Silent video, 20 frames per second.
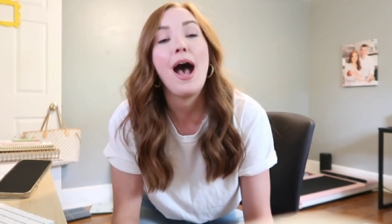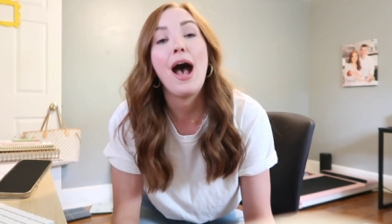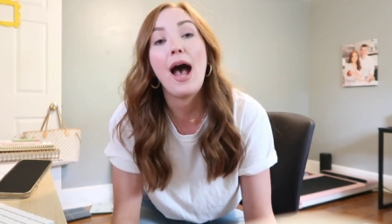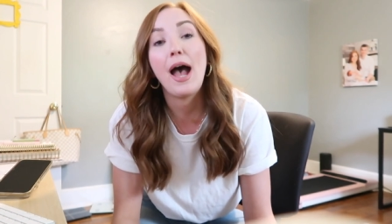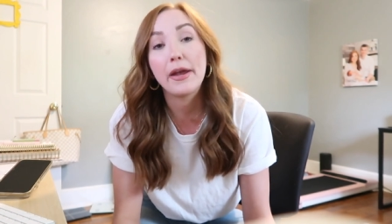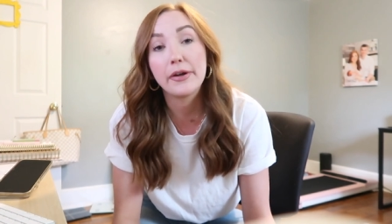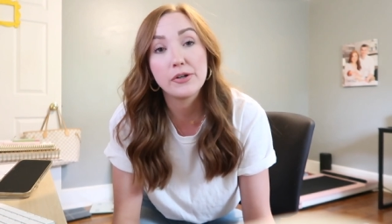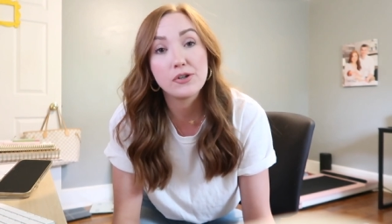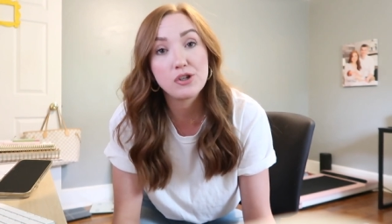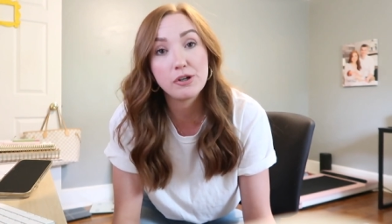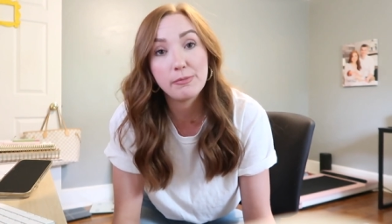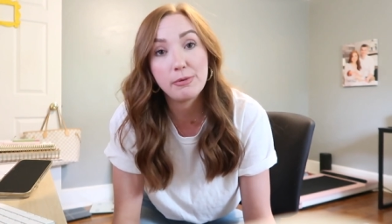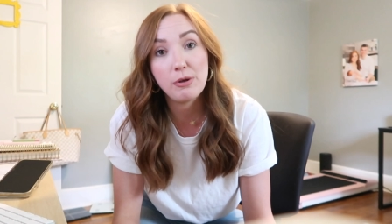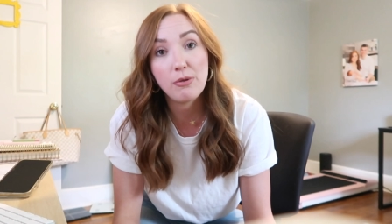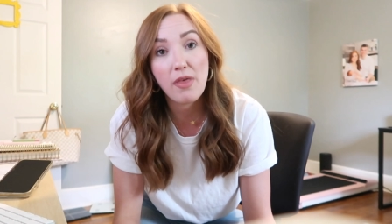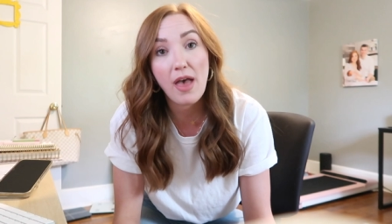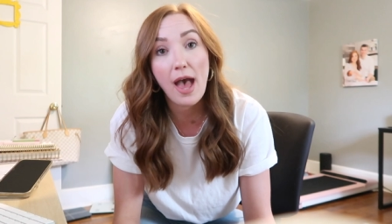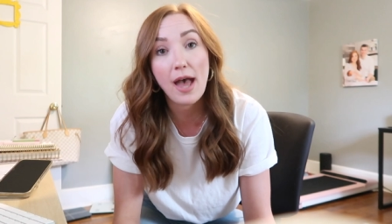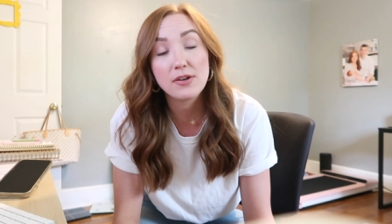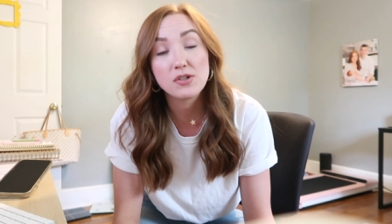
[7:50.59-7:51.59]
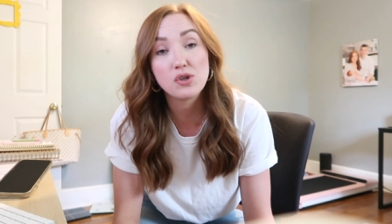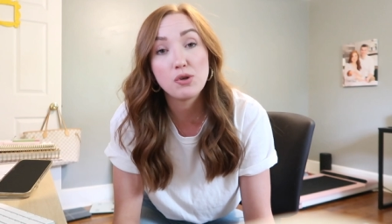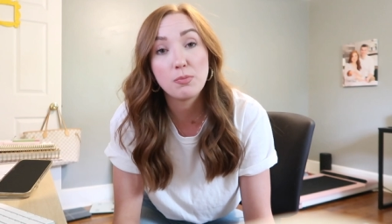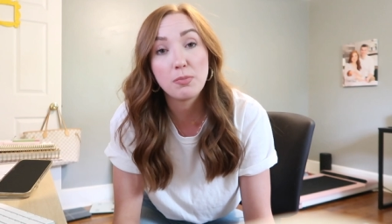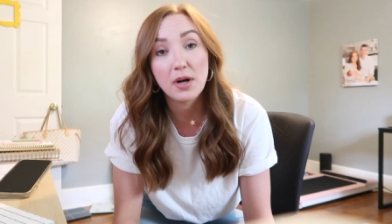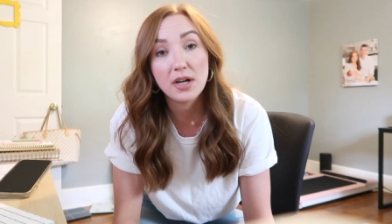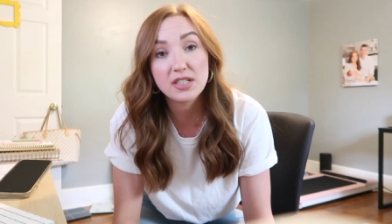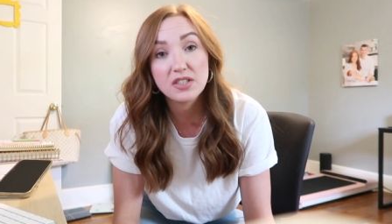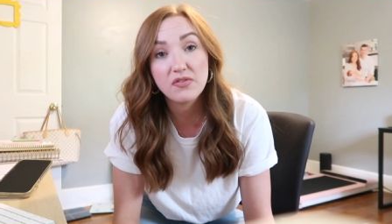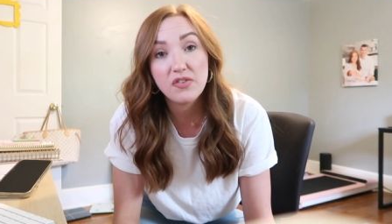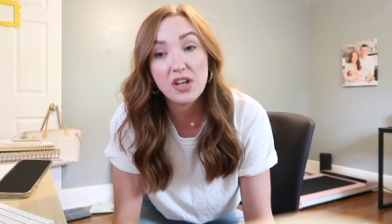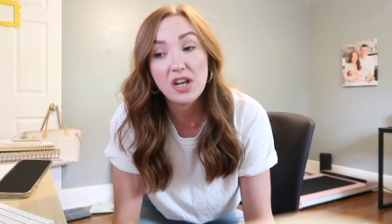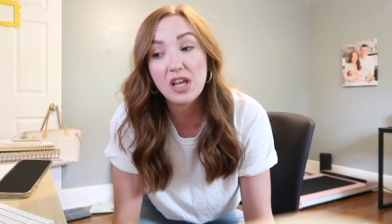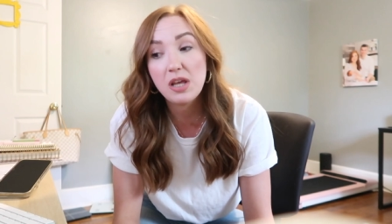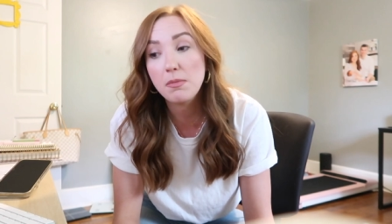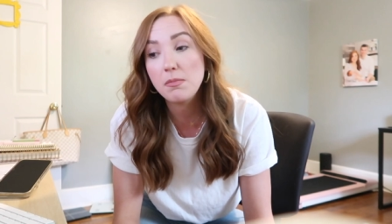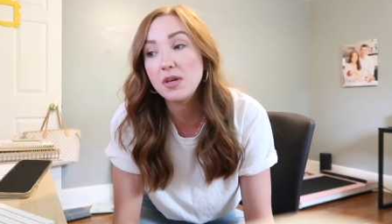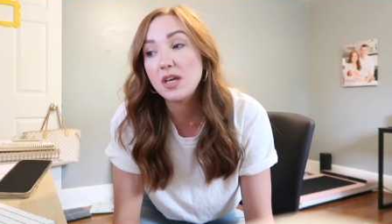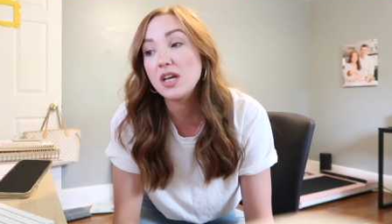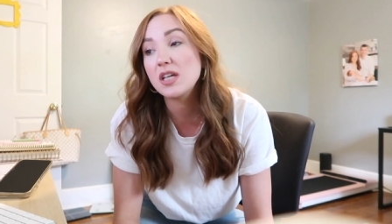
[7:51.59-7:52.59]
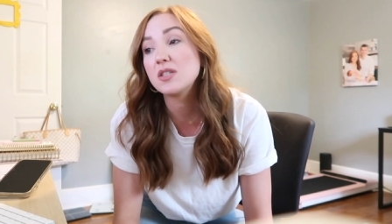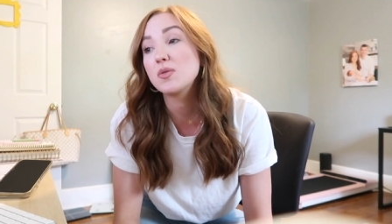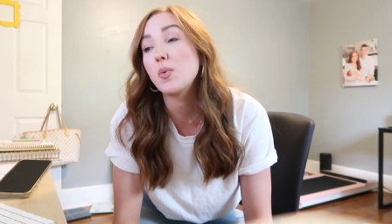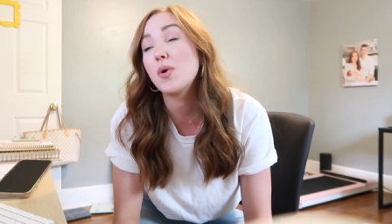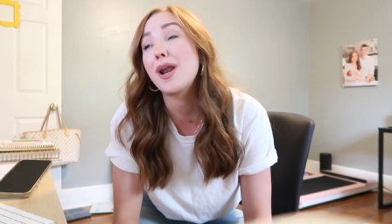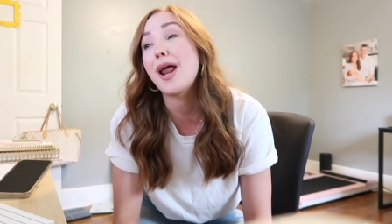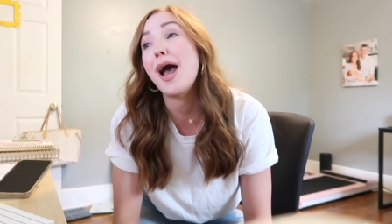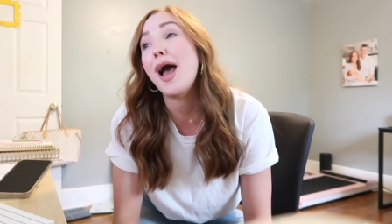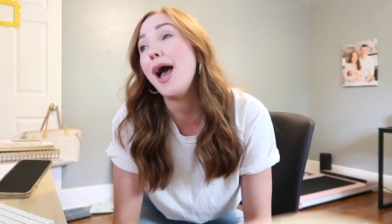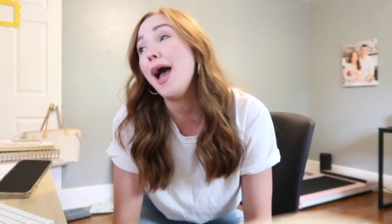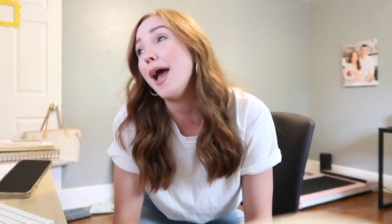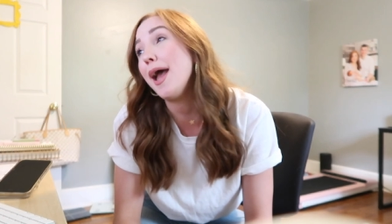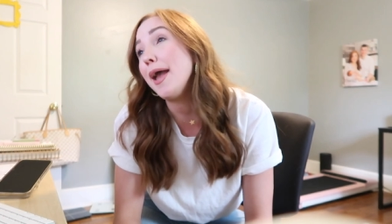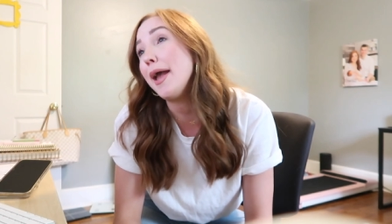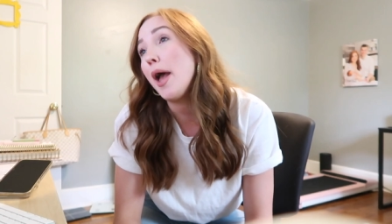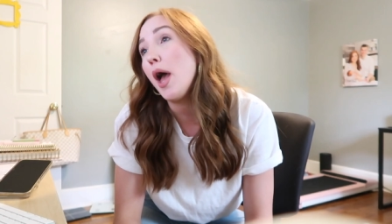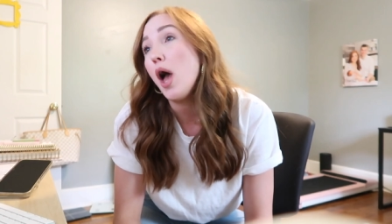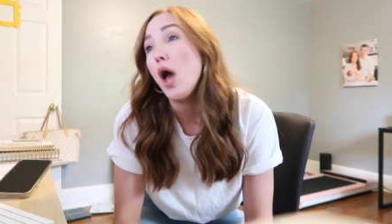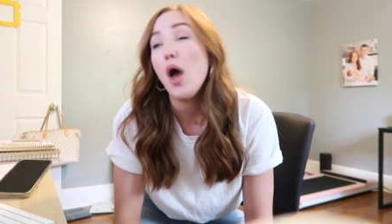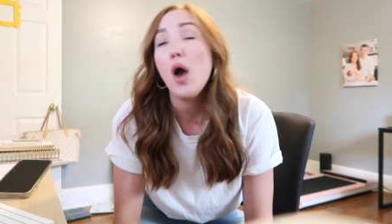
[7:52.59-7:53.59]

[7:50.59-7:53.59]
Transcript: I contribute that to breastfeeding because when I